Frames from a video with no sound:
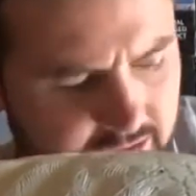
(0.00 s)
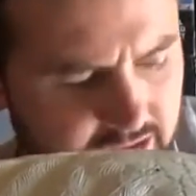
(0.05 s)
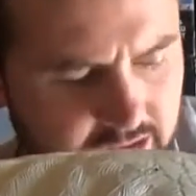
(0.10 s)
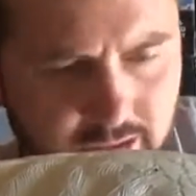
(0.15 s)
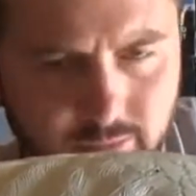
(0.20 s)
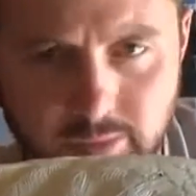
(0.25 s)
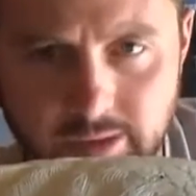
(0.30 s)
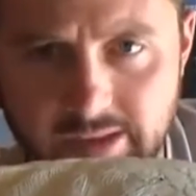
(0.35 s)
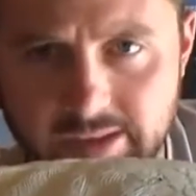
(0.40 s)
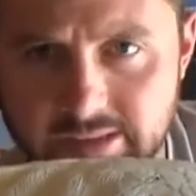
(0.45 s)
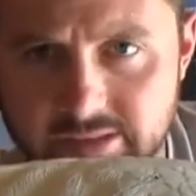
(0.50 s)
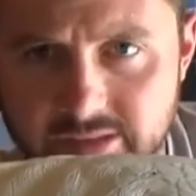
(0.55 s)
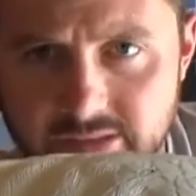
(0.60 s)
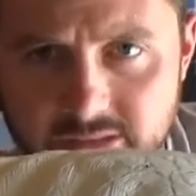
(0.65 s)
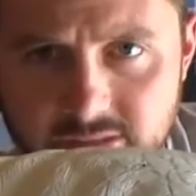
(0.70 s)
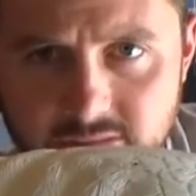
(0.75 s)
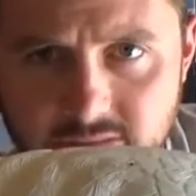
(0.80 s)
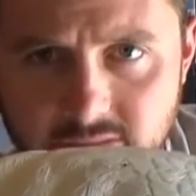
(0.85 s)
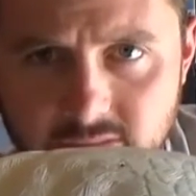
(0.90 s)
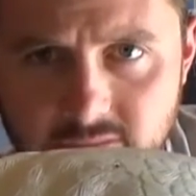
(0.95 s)

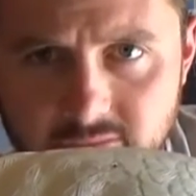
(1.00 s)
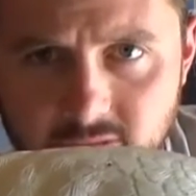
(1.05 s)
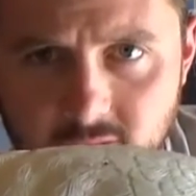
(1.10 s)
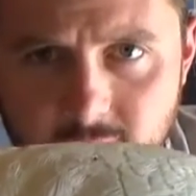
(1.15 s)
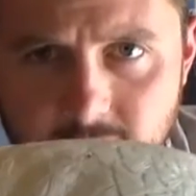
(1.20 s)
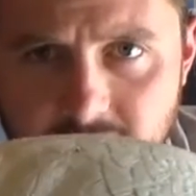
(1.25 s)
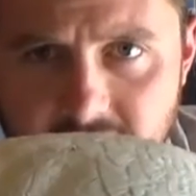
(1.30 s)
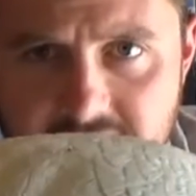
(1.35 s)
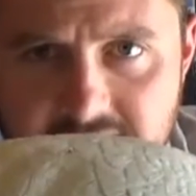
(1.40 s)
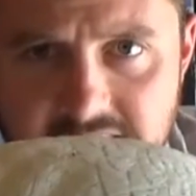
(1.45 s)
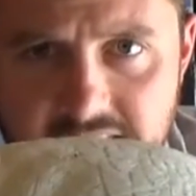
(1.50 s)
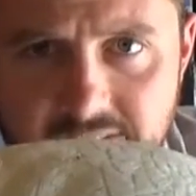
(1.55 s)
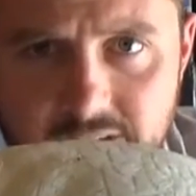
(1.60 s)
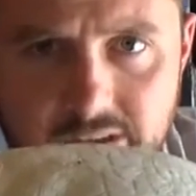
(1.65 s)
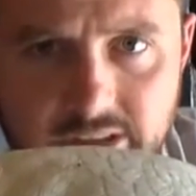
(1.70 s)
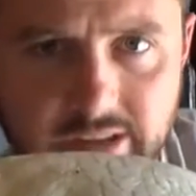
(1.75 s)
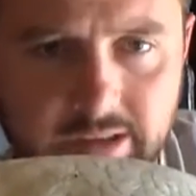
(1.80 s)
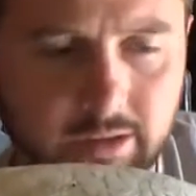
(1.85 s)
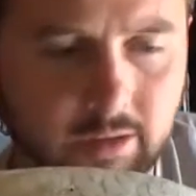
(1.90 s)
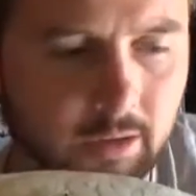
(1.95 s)
silhouettes, full bodies,
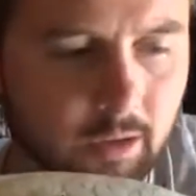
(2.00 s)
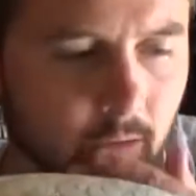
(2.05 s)
everything.